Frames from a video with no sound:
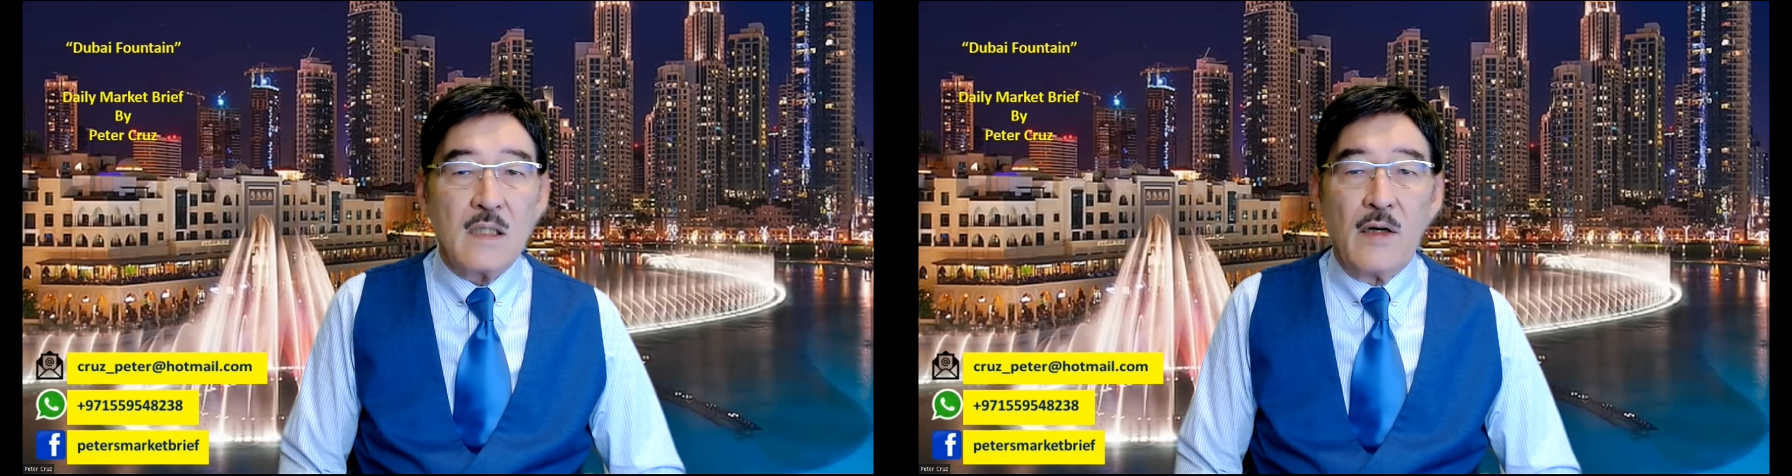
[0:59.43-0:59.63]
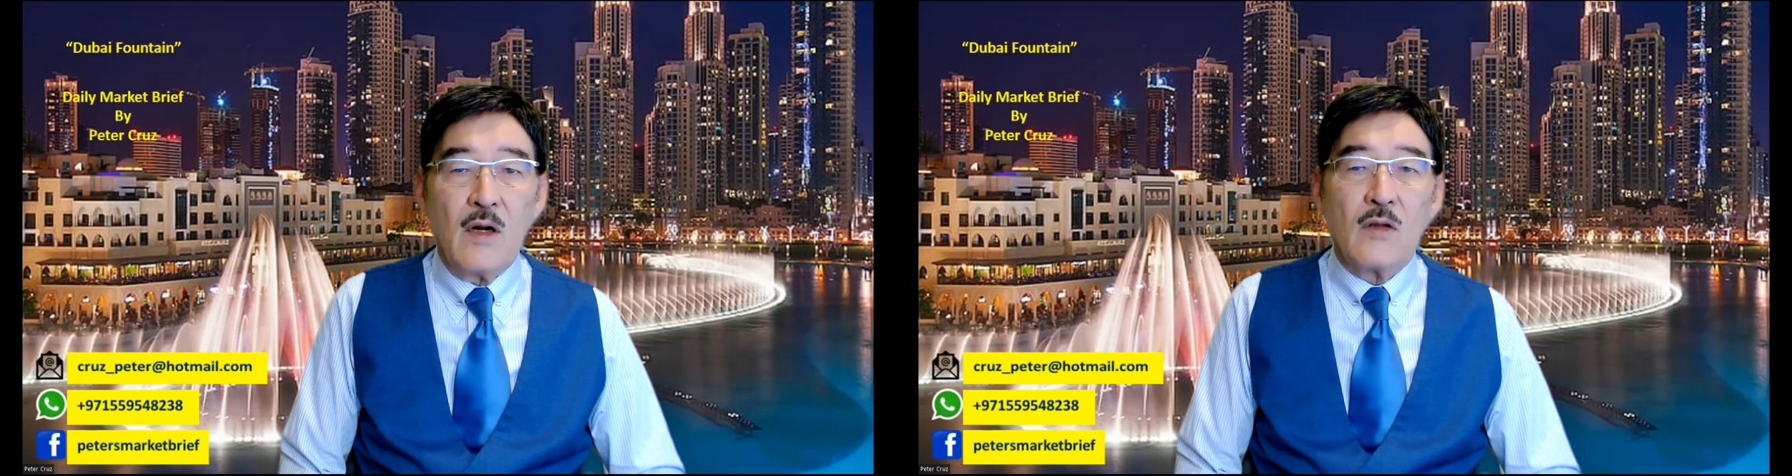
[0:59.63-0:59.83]

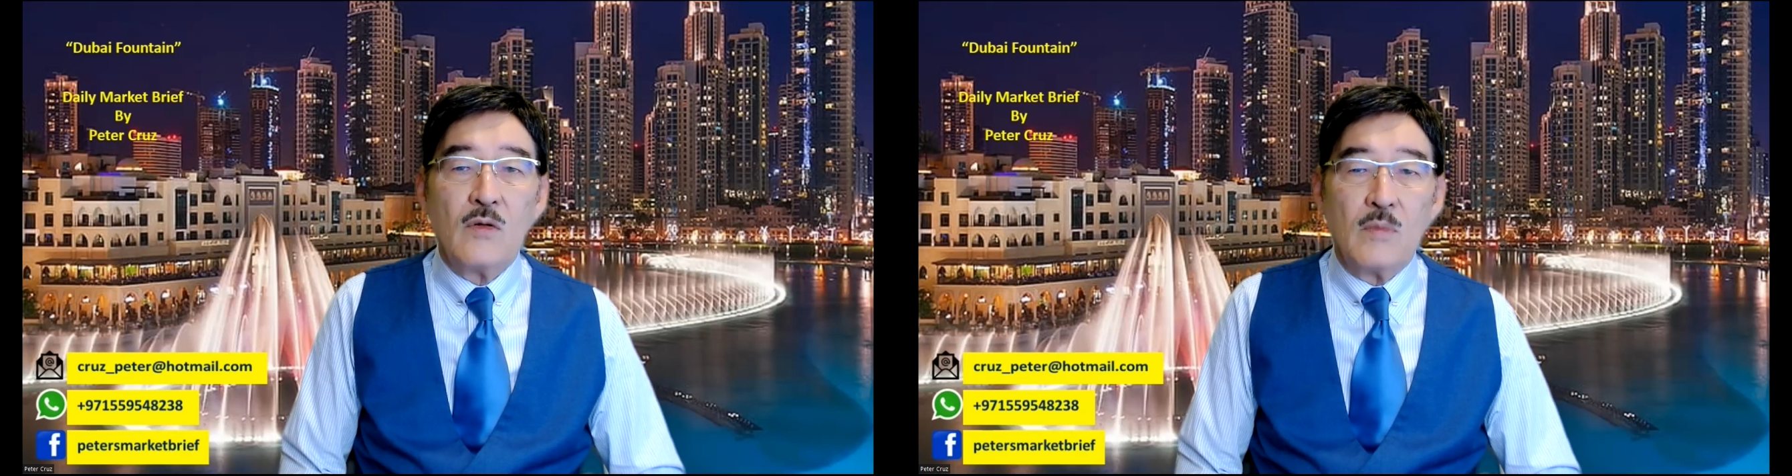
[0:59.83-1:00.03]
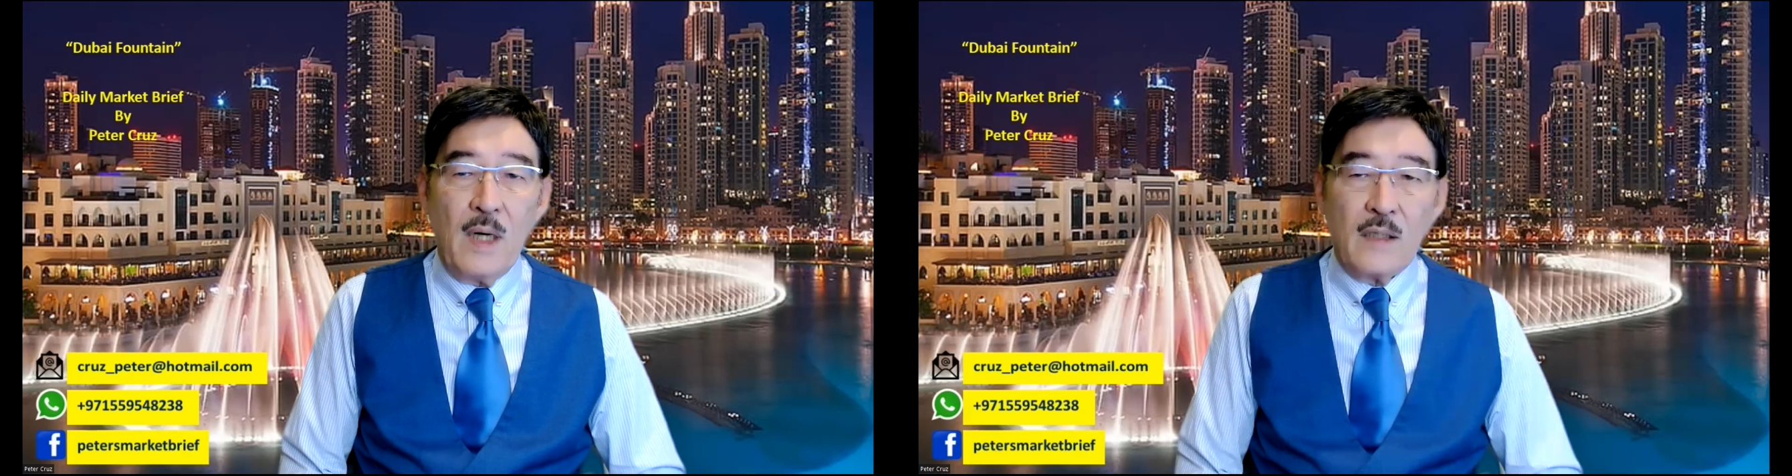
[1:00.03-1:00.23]
did not
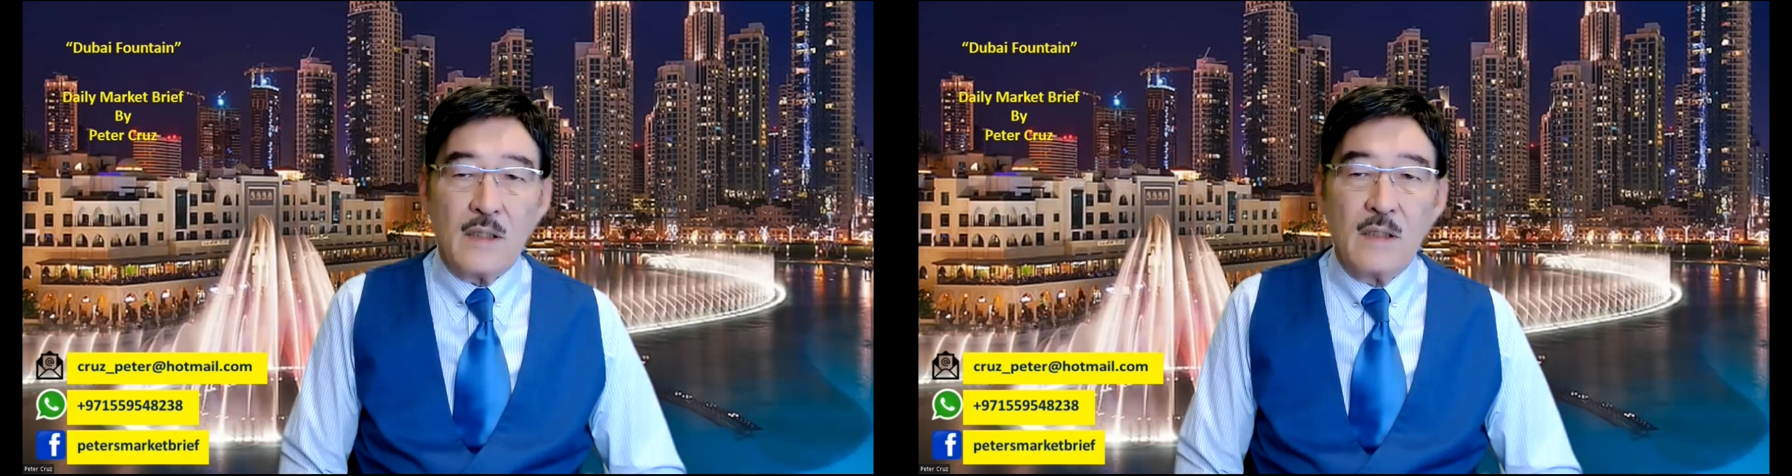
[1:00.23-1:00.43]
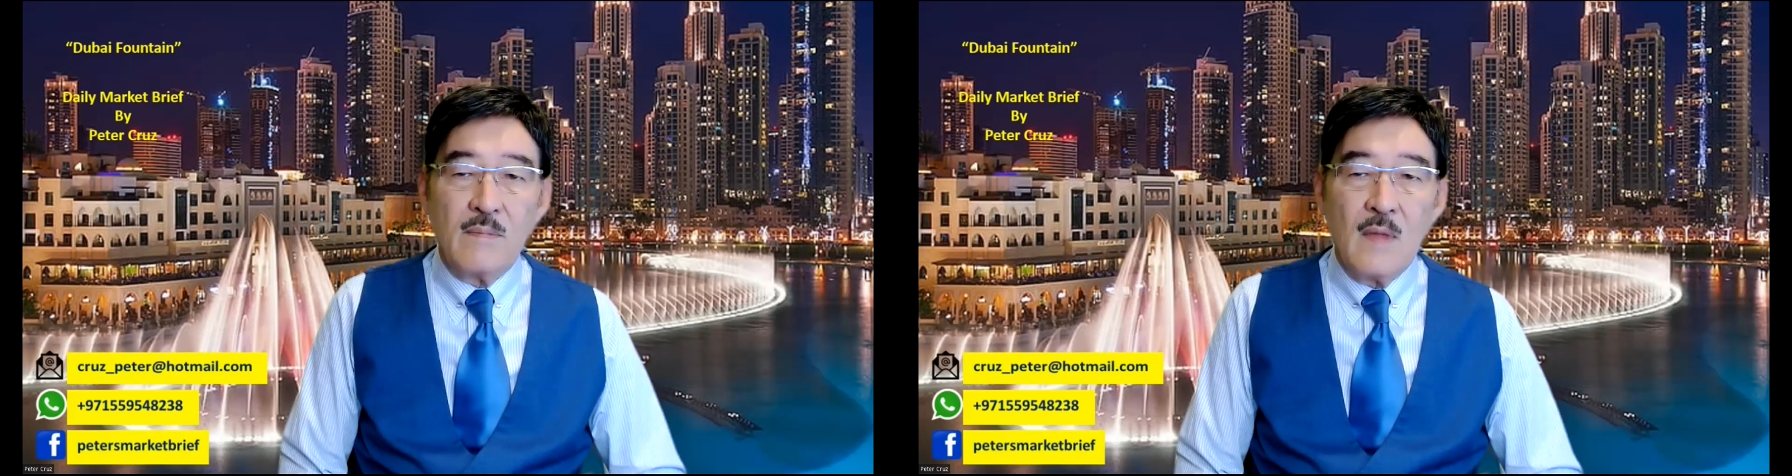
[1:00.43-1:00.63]
do
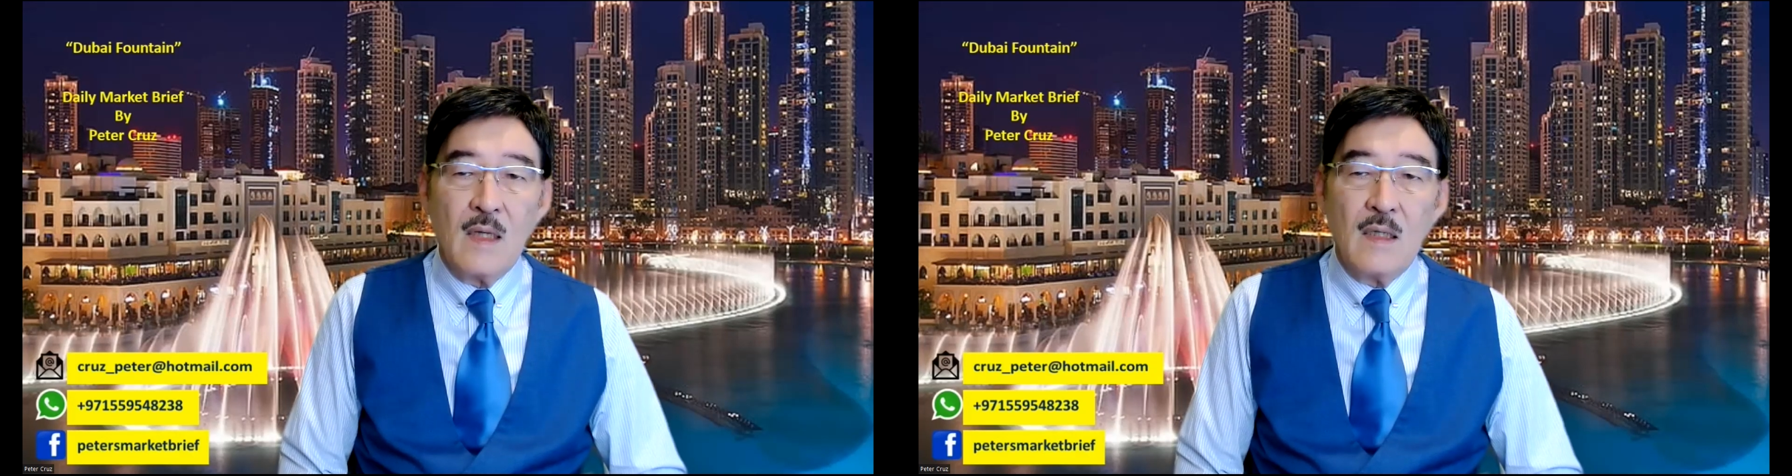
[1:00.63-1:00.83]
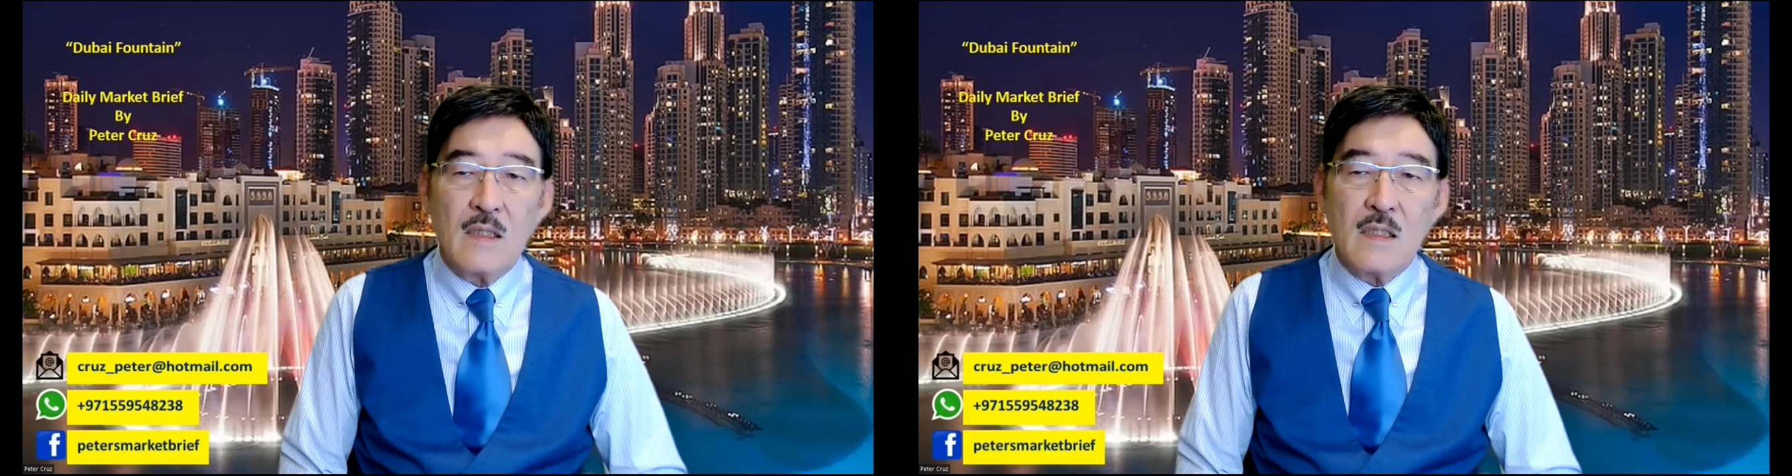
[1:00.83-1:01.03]
much,
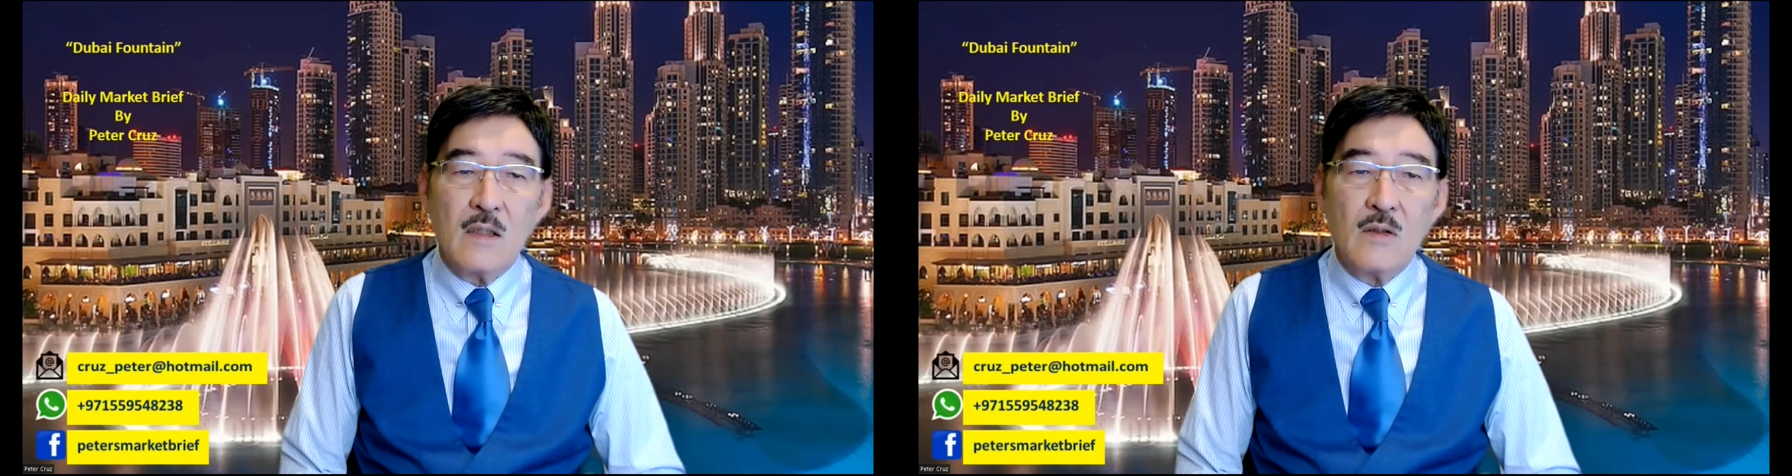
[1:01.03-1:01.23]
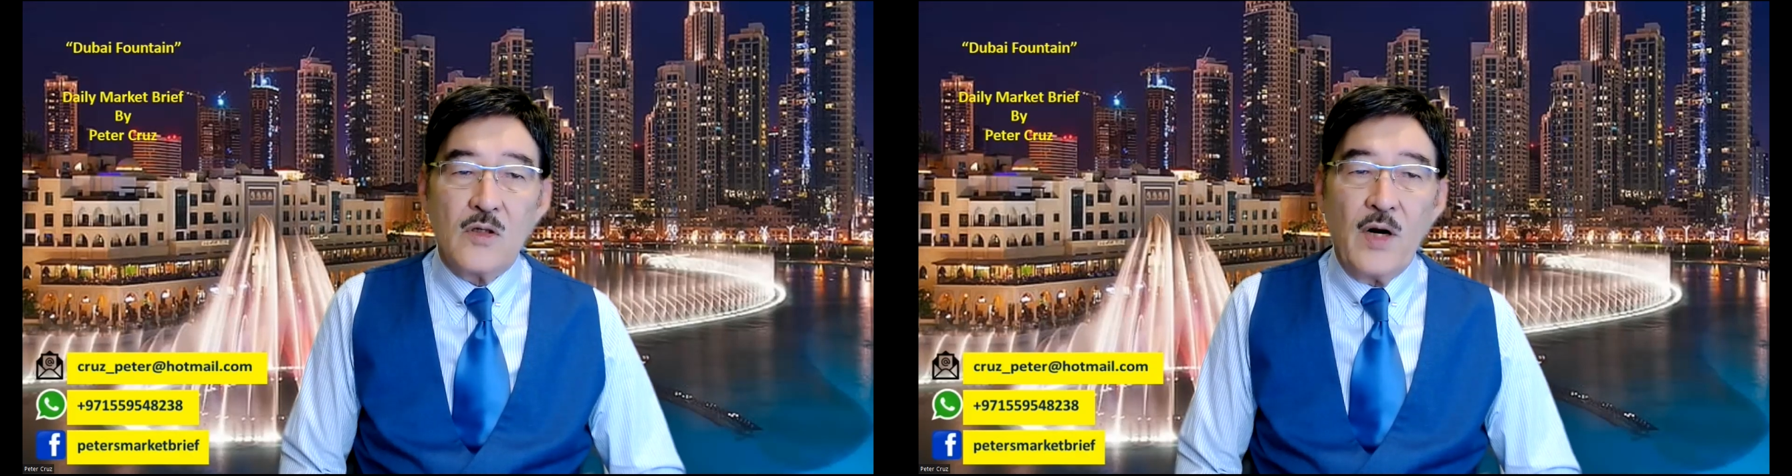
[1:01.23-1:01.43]
still